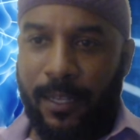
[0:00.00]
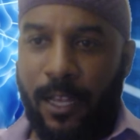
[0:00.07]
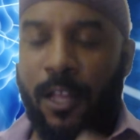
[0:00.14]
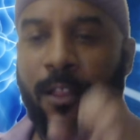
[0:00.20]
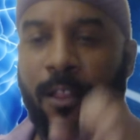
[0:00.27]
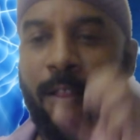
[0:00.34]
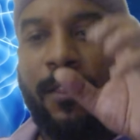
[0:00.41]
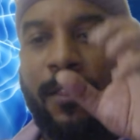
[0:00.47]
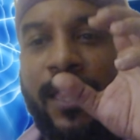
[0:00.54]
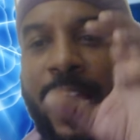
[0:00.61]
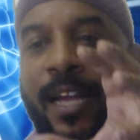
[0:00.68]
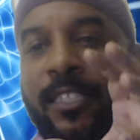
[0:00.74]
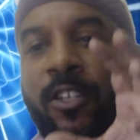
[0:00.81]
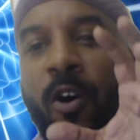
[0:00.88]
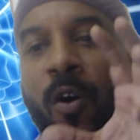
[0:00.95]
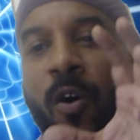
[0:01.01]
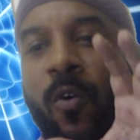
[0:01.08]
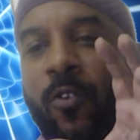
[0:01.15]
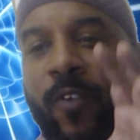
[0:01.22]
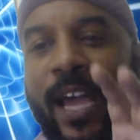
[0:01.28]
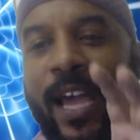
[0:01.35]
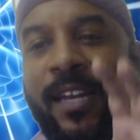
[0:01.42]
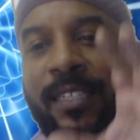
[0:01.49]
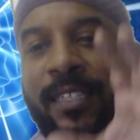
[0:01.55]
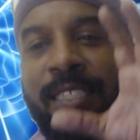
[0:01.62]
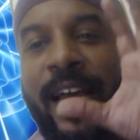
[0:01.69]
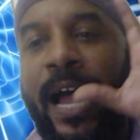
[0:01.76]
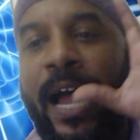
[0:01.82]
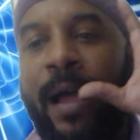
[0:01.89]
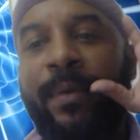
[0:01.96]
There is no greater
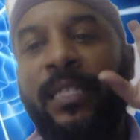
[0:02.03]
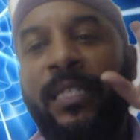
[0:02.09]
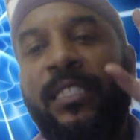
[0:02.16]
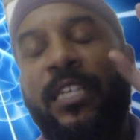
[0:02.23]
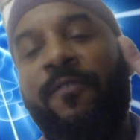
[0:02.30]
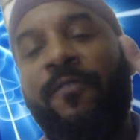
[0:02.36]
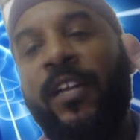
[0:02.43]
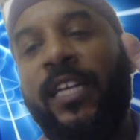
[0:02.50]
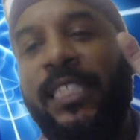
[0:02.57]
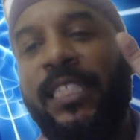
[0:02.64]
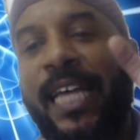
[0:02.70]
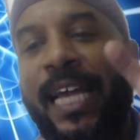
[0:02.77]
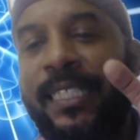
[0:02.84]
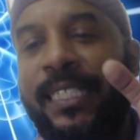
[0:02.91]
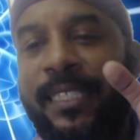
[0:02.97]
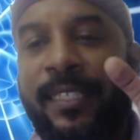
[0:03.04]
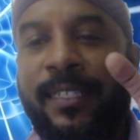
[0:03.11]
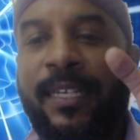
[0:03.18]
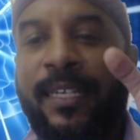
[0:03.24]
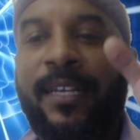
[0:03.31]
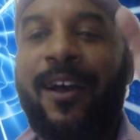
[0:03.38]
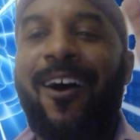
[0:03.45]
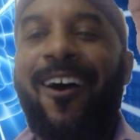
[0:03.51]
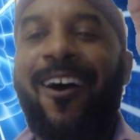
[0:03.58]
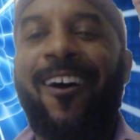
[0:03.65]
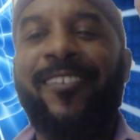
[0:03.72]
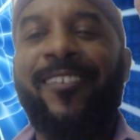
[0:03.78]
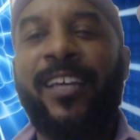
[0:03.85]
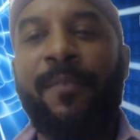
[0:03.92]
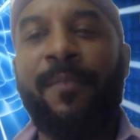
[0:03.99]
time in civilization. Are
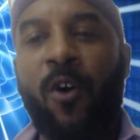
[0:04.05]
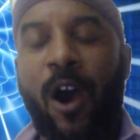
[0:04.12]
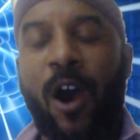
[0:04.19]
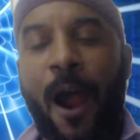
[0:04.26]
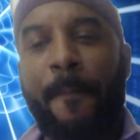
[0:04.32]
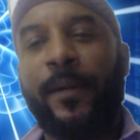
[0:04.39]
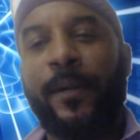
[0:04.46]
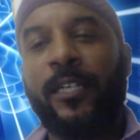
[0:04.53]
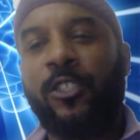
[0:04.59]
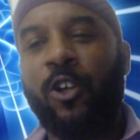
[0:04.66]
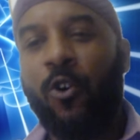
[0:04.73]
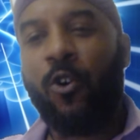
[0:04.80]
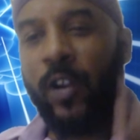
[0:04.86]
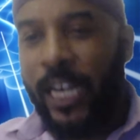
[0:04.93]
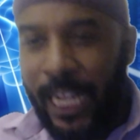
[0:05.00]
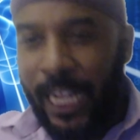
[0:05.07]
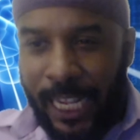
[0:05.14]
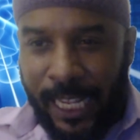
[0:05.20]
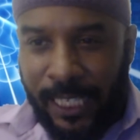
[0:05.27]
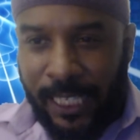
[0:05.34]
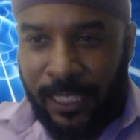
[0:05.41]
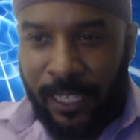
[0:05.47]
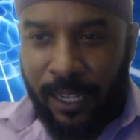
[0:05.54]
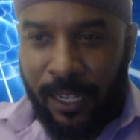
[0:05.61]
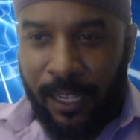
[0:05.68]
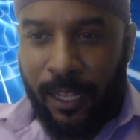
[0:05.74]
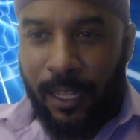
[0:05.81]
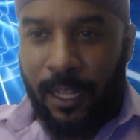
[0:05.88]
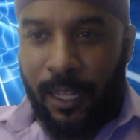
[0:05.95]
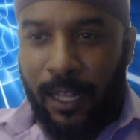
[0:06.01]
there more opportunities
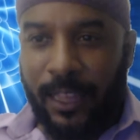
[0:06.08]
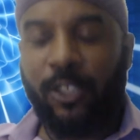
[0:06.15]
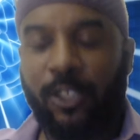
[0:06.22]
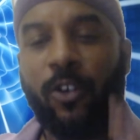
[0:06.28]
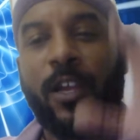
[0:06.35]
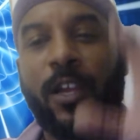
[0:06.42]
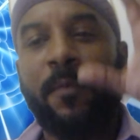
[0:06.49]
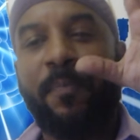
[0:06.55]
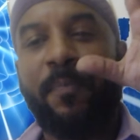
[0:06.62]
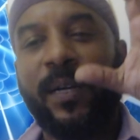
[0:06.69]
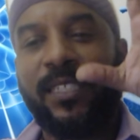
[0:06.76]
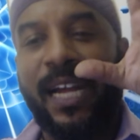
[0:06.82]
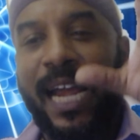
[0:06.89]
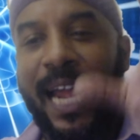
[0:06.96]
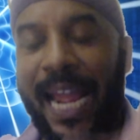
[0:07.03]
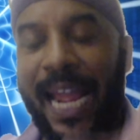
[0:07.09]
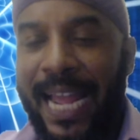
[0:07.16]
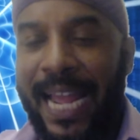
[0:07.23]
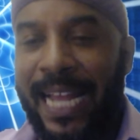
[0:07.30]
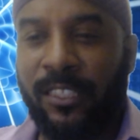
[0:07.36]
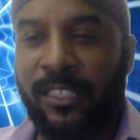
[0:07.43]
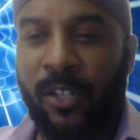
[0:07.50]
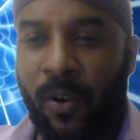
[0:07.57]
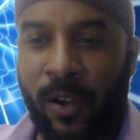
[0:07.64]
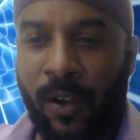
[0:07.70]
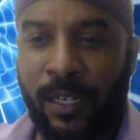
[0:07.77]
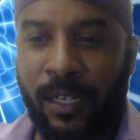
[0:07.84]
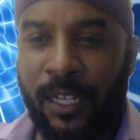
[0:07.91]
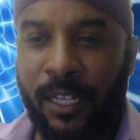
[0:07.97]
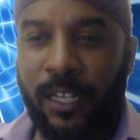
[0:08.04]
that you could put your hands
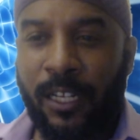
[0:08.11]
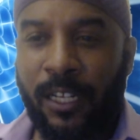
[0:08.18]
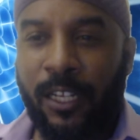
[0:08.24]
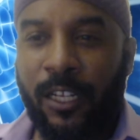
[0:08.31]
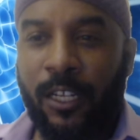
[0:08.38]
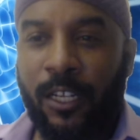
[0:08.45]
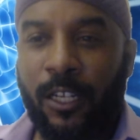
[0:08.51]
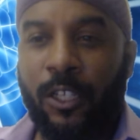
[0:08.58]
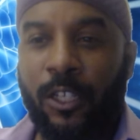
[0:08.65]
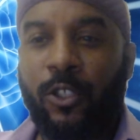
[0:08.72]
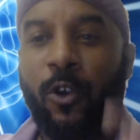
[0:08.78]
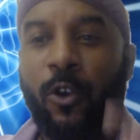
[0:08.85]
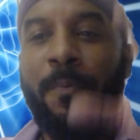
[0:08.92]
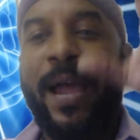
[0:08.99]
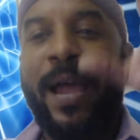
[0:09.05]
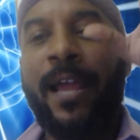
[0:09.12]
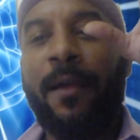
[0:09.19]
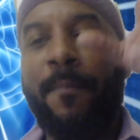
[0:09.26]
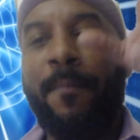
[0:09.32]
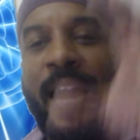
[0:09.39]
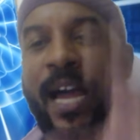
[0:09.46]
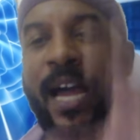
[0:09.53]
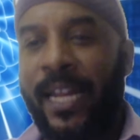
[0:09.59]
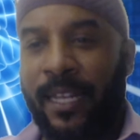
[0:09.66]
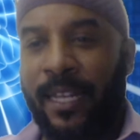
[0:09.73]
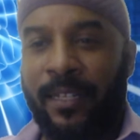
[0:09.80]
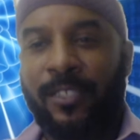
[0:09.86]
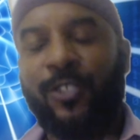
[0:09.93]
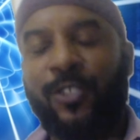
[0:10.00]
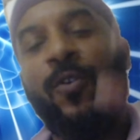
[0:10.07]
on to make money,
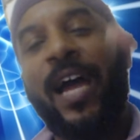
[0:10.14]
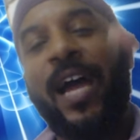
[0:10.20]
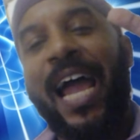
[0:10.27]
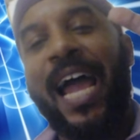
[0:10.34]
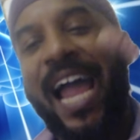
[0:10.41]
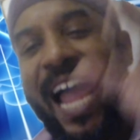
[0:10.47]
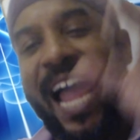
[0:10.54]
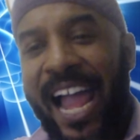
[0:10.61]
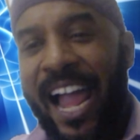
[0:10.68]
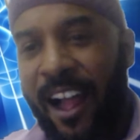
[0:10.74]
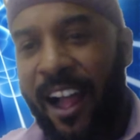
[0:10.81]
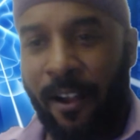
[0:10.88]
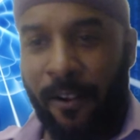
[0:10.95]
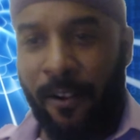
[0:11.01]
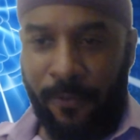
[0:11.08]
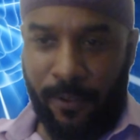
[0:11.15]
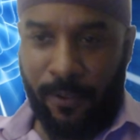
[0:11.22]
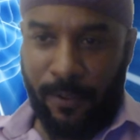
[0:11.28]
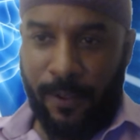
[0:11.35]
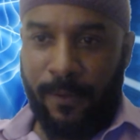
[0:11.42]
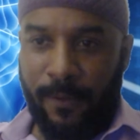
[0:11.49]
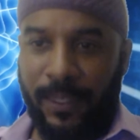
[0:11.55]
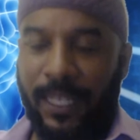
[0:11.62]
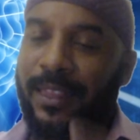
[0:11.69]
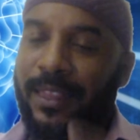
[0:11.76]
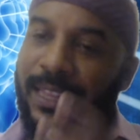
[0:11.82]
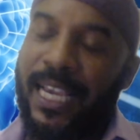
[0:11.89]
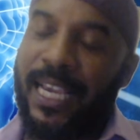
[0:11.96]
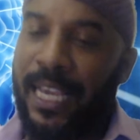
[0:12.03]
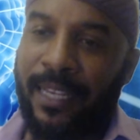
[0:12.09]
to have the
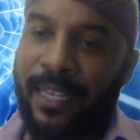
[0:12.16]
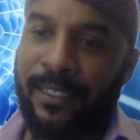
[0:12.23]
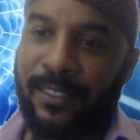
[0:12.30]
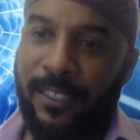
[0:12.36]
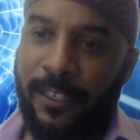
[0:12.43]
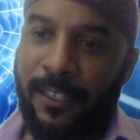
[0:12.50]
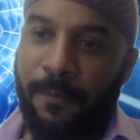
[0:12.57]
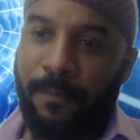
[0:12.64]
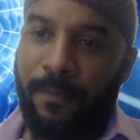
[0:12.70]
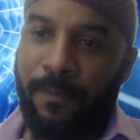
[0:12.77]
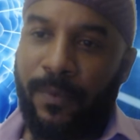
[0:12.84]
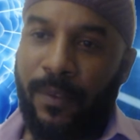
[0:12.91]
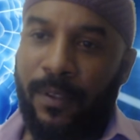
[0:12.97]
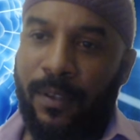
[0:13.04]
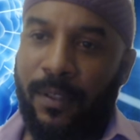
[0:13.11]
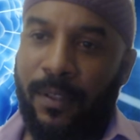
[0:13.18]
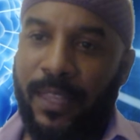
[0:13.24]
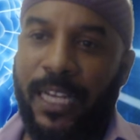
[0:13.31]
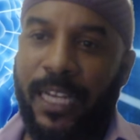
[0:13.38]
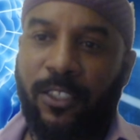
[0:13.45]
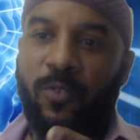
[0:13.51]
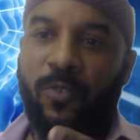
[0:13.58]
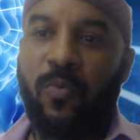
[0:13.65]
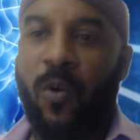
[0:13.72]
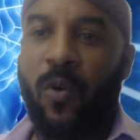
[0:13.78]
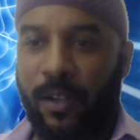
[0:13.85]
things that you want?